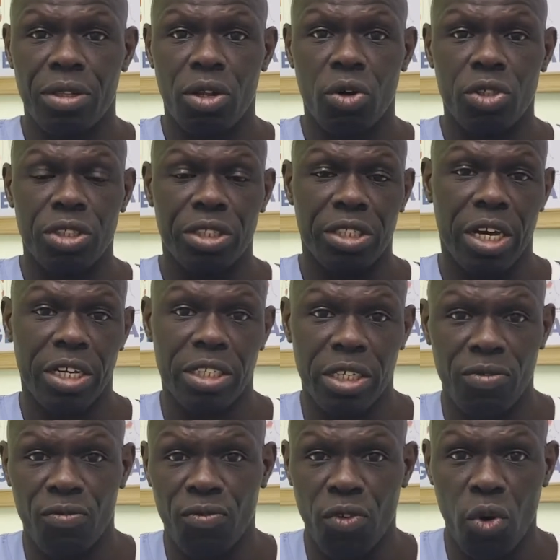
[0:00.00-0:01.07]
large
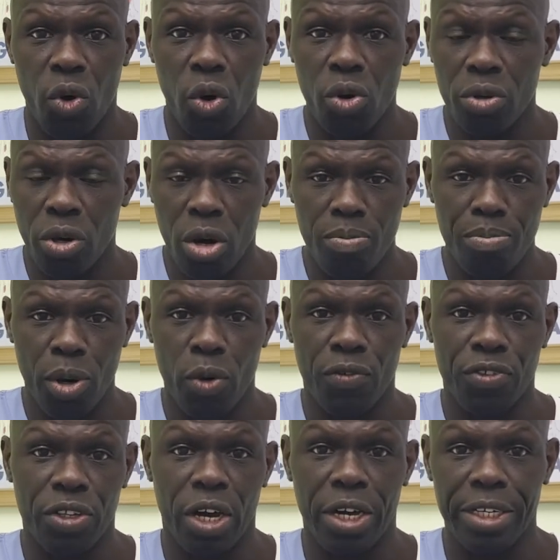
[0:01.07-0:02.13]
intestine 4 on both
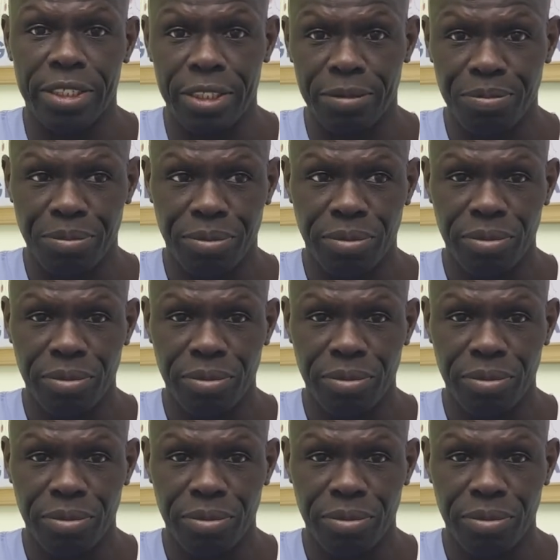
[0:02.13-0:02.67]
sides,